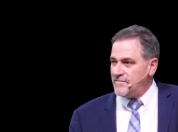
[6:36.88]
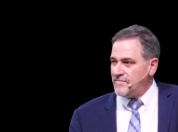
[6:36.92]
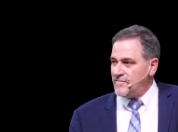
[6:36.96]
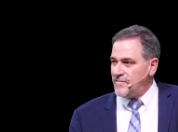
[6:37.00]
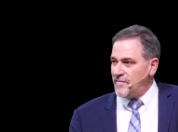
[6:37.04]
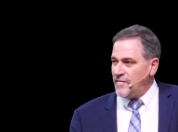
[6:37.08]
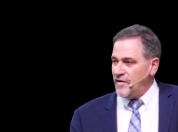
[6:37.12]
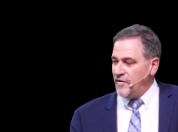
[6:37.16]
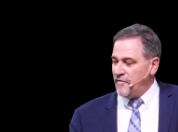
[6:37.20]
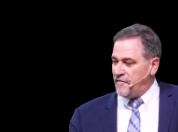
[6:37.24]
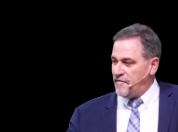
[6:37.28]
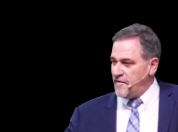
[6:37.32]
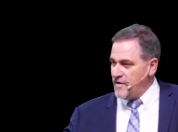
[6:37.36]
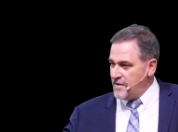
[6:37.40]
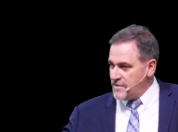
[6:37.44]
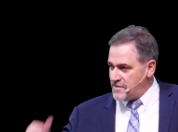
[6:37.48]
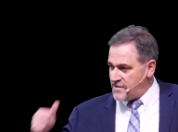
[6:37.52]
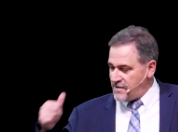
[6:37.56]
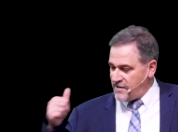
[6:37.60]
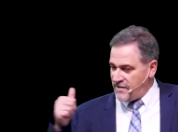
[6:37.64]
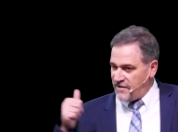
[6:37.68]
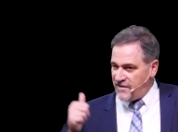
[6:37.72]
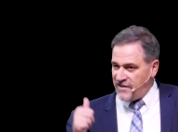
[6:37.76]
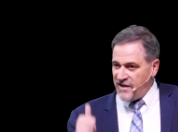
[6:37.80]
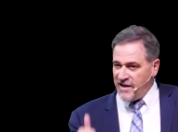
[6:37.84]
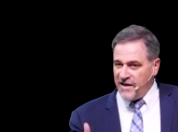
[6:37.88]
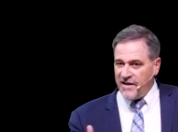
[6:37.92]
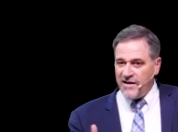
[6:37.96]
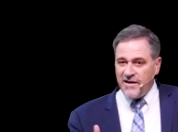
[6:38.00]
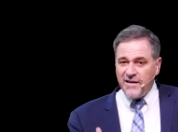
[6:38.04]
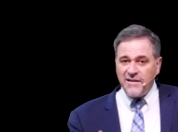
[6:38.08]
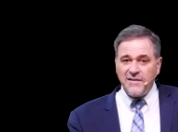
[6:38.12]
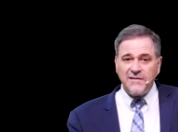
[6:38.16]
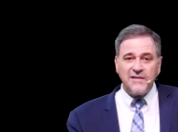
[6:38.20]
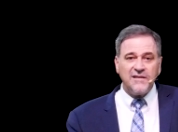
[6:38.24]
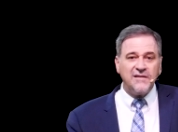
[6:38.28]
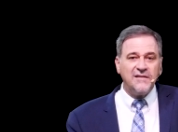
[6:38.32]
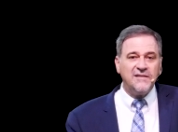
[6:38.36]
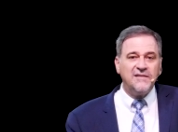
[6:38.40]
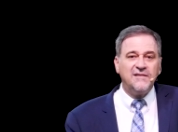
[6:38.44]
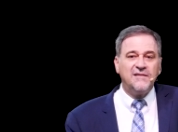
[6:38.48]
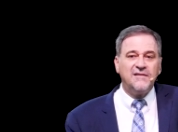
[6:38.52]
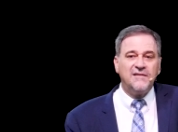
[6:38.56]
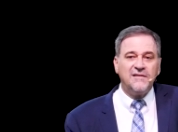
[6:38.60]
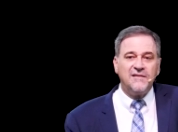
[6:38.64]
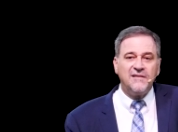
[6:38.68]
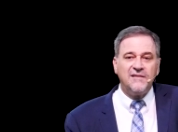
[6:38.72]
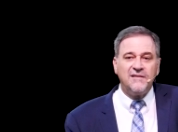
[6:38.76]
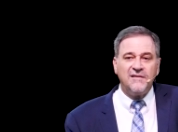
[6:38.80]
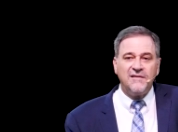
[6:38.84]
You first think it,
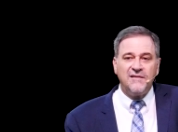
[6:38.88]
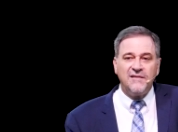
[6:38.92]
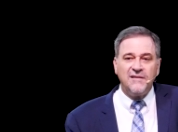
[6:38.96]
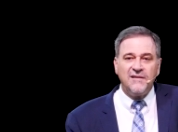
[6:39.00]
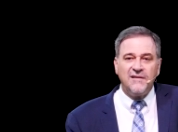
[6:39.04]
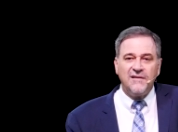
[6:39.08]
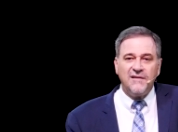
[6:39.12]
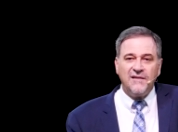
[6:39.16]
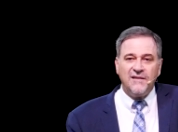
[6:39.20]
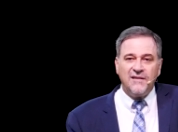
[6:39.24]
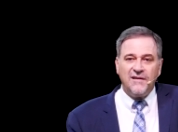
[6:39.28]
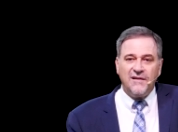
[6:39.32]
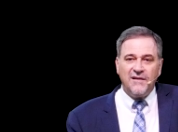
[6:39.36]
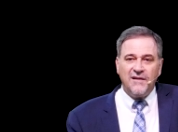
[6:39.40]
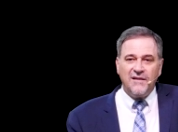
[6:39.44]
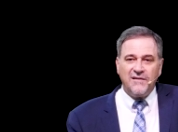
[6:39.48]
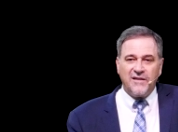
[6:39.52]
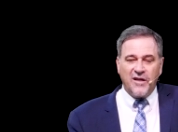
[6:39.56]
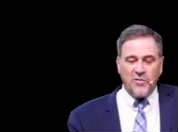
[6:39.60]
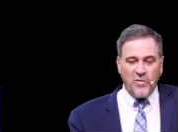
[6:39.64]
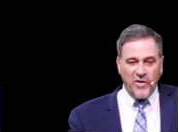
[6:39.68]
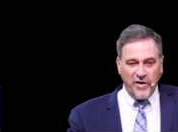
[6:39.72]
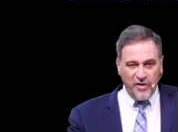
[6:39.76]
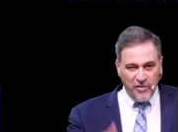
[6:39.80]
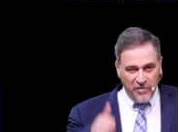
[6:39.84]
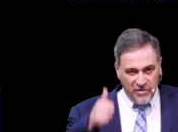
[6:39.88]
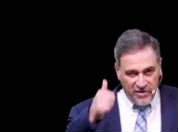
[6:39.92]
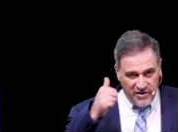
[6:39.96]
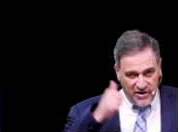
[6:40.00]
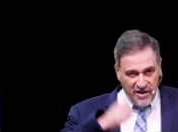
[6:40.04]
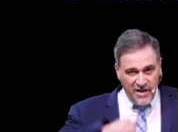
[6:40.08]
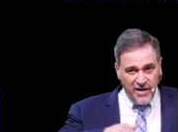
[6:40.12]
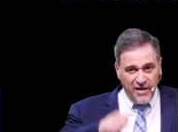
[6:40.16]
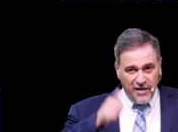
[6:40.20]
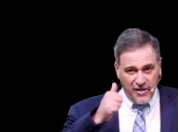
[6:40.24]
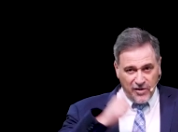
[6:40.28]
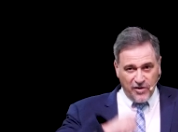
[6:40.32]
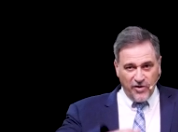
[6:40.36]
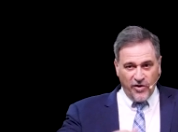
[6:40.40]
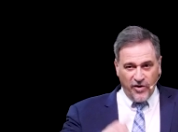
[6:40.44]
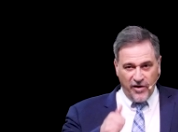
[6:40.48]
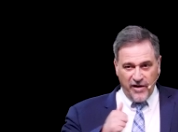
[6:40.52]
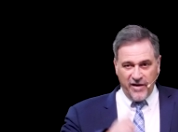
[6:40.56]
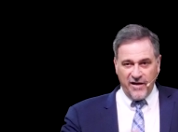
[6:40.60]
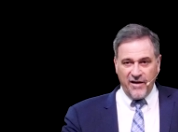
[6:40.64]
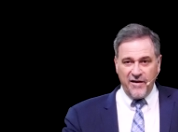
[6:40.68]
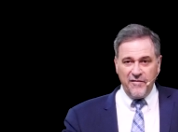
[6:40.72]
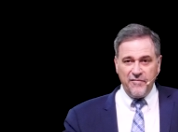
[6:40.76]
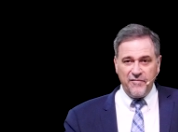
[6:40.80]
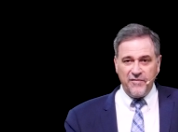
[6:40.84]
then, when you think it long
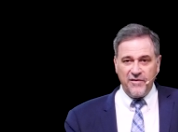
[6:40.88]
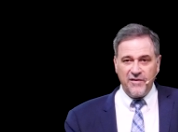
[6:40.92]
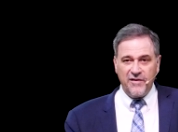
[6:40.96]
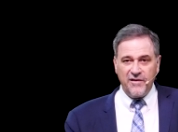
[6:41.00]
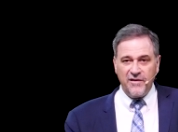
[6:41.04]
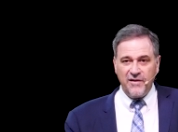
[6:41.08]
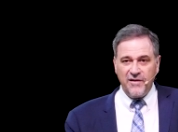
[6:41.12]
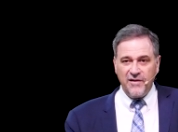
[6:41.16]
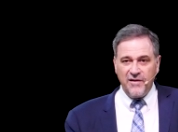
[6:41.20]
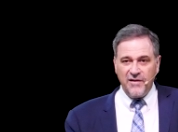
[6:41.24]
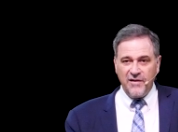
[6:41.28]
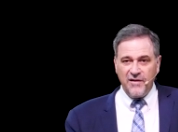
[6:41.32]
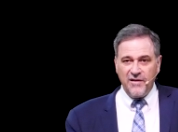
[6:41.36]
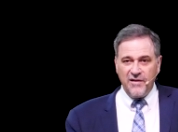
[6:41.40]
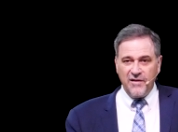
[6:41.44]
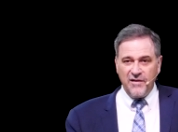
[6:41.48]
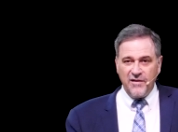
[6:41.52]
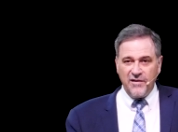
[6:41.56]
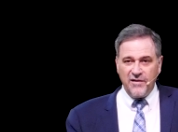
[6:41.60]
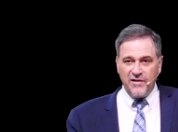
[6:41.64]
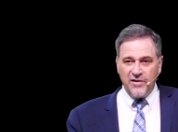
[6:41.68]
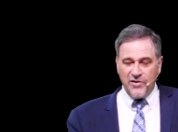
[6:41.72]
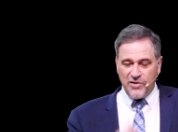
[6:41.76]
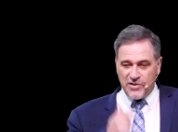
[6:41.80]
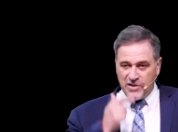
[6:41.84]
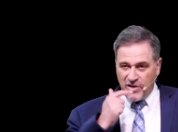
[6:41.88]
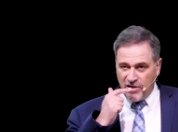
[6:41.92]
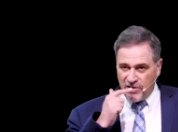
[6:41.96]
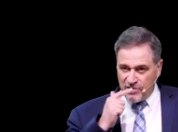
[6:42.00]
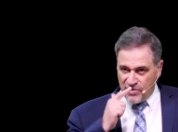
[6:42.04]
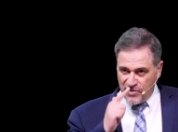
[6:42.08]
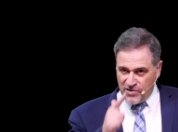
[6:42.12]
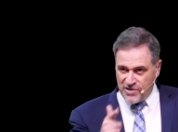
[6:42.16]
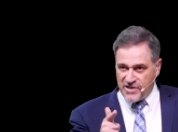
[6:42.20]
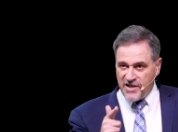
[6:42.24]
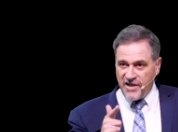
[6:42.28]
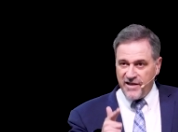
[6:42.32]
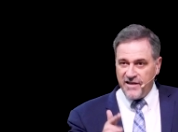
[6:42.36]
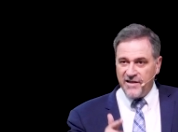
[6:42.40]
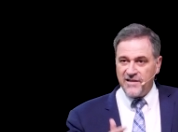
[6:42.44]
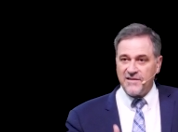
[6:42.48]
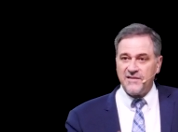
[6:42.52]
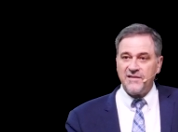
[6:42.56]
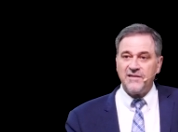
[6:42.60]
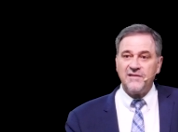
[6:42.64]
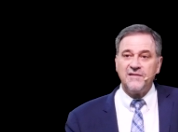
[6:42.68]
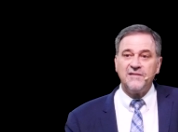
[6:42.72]
enough, you start to say it.